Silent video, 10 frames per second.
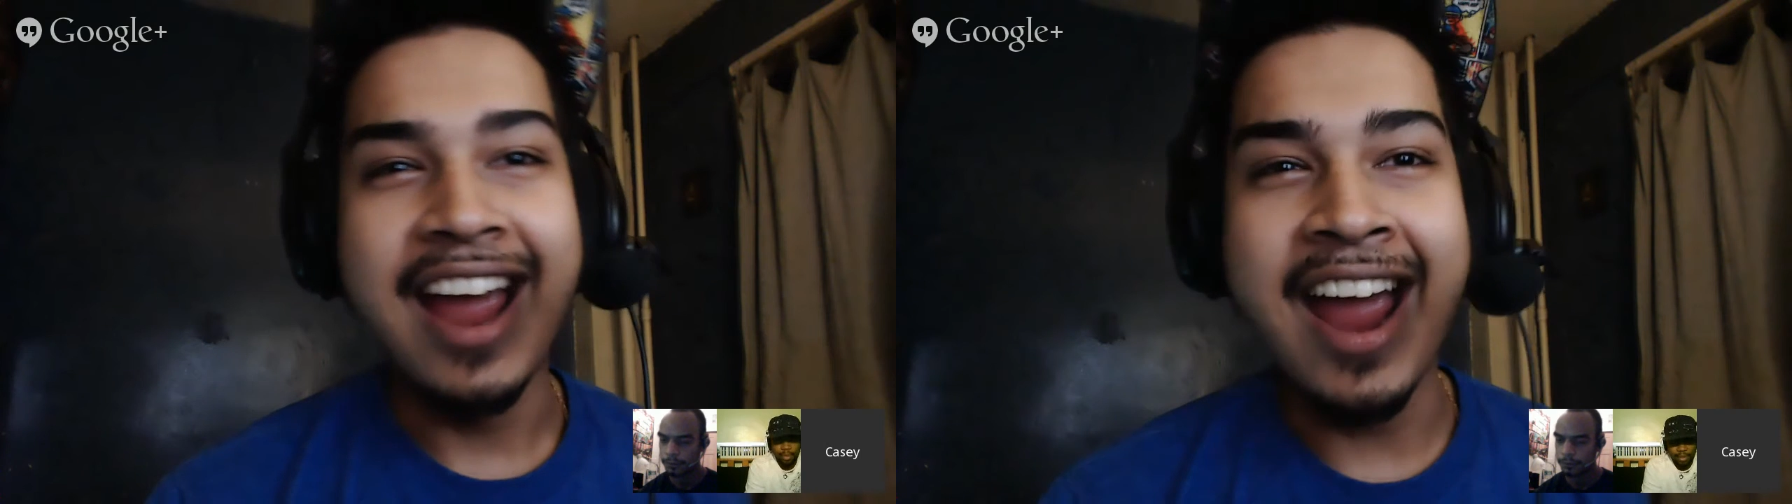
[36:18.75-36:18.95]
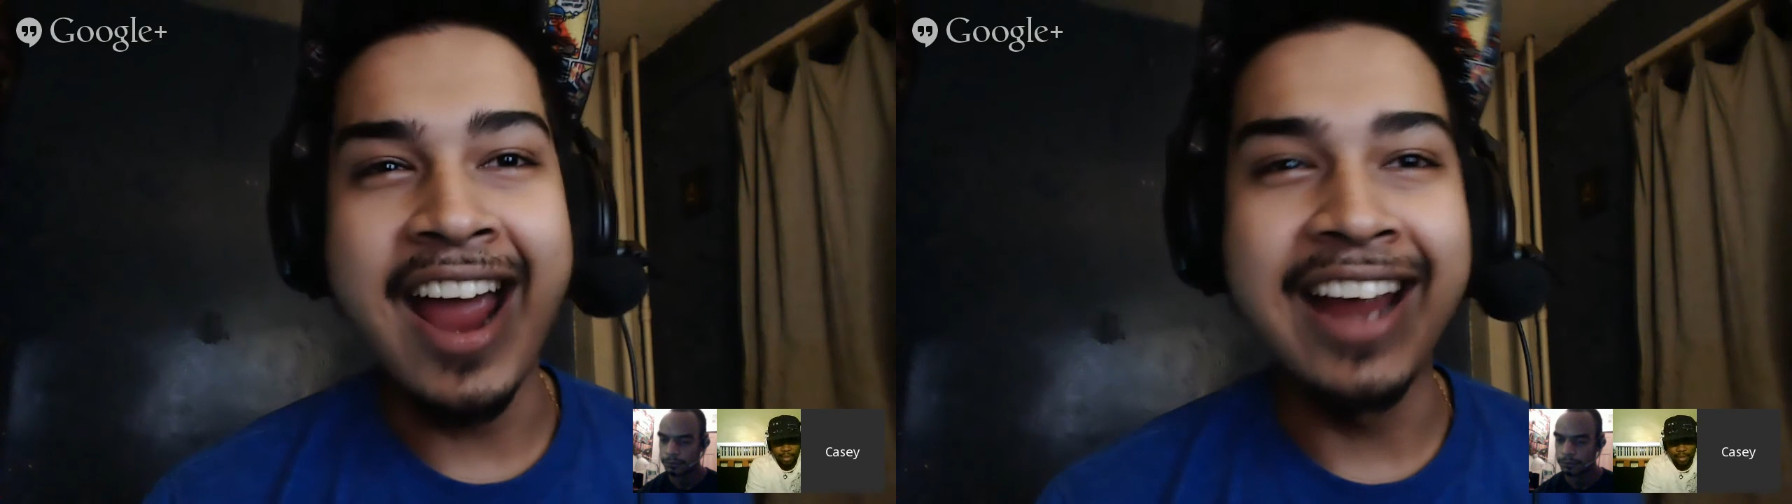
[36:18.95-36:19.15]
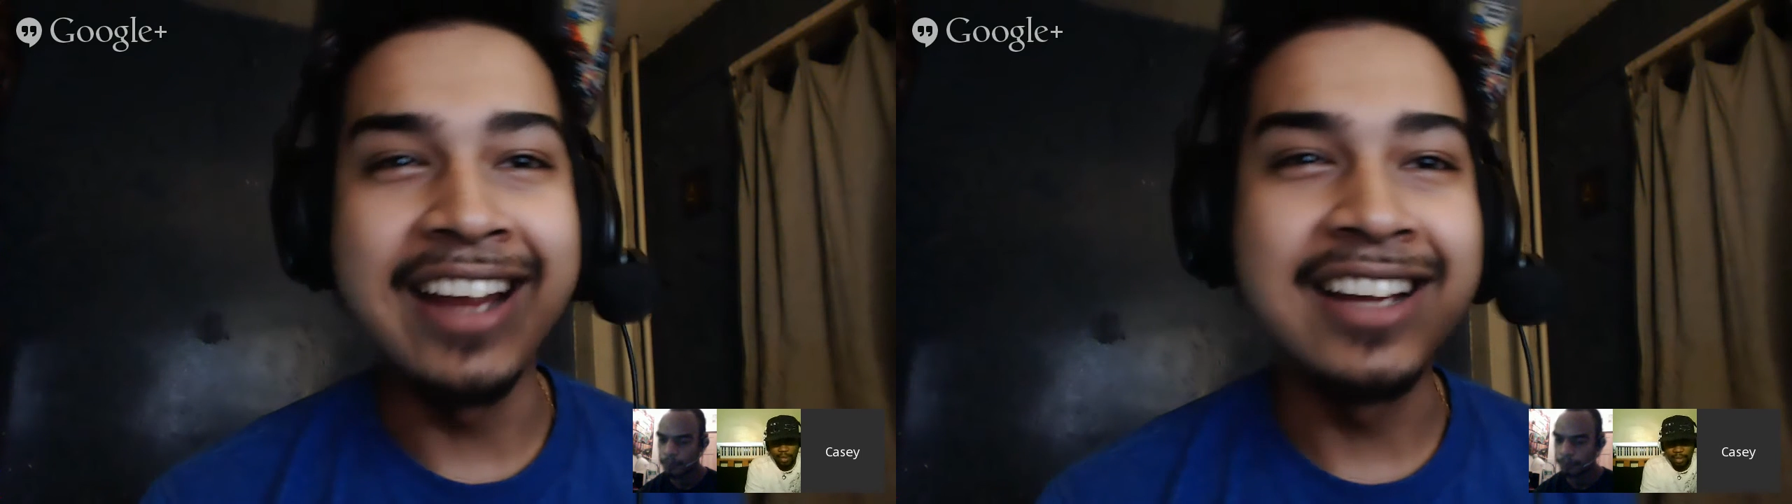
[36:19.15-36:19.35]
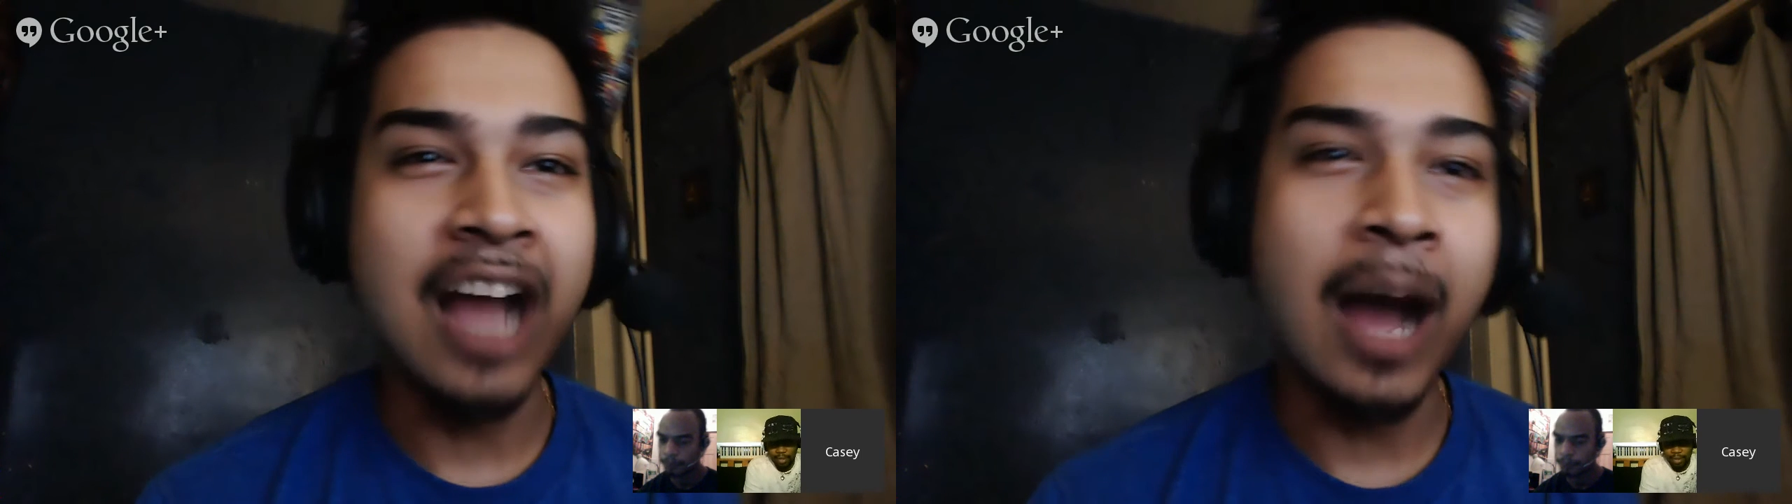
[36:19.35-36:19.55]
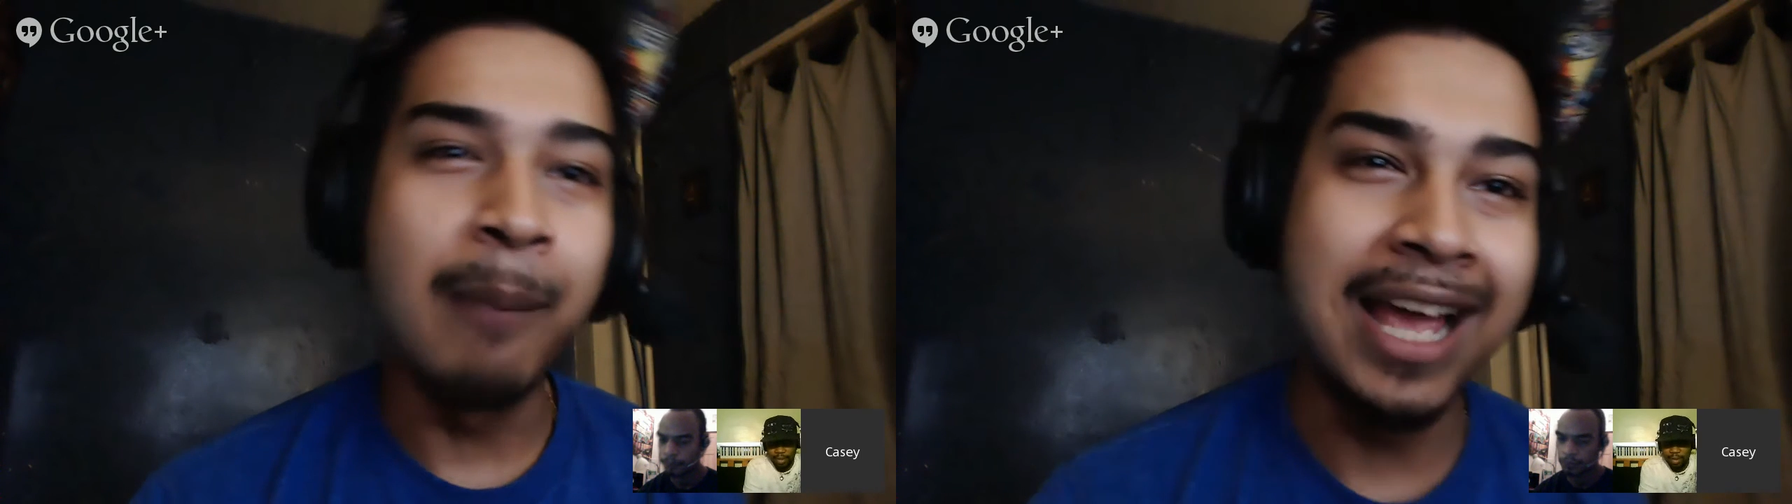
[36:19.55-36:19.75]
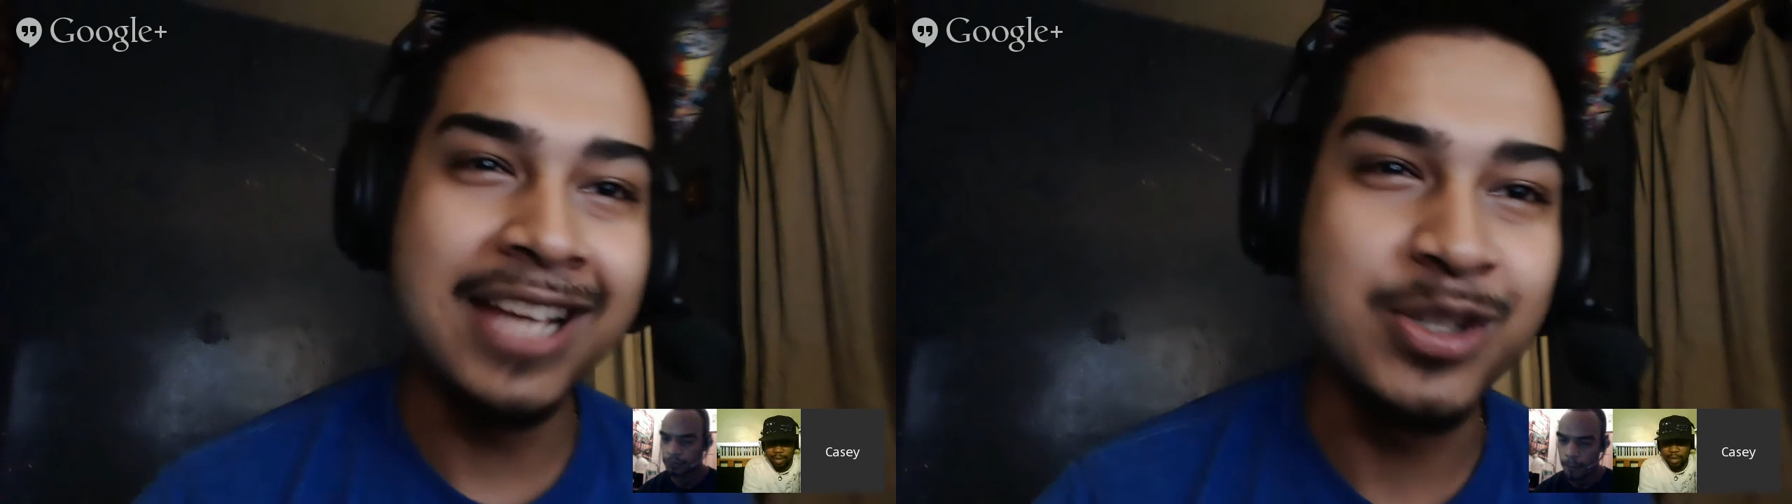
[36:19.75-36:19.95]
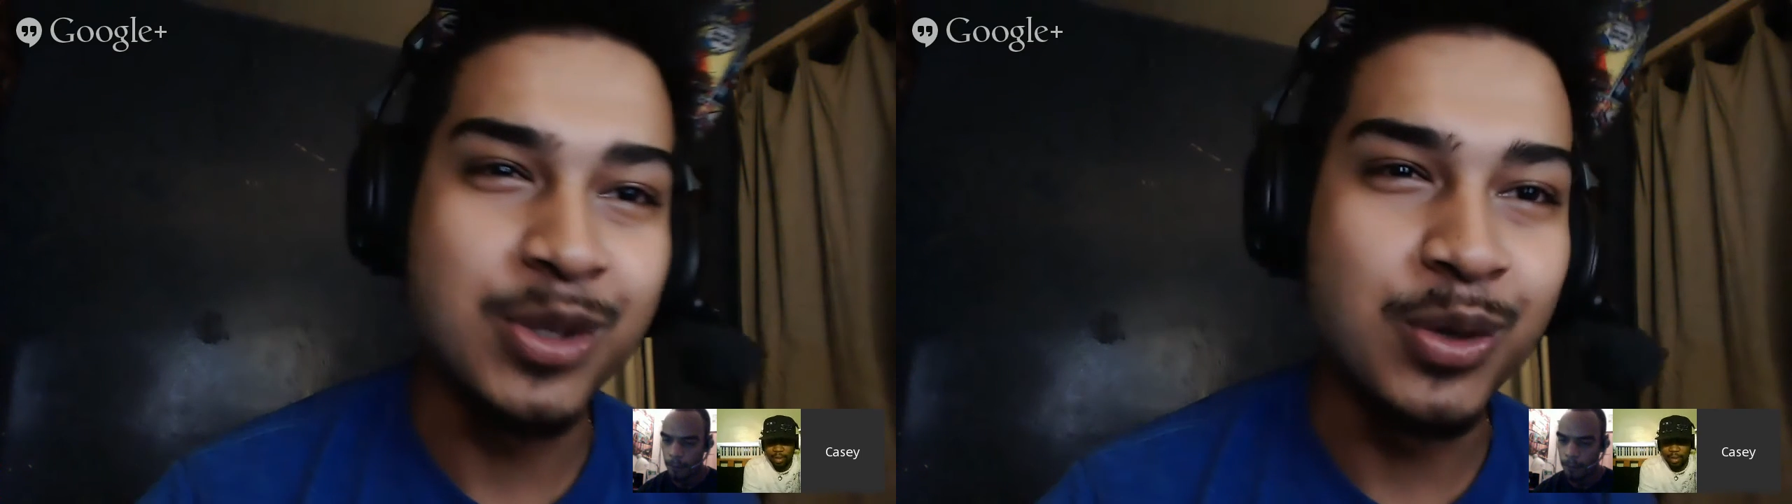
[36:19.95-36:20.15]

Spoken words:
Hey, God bless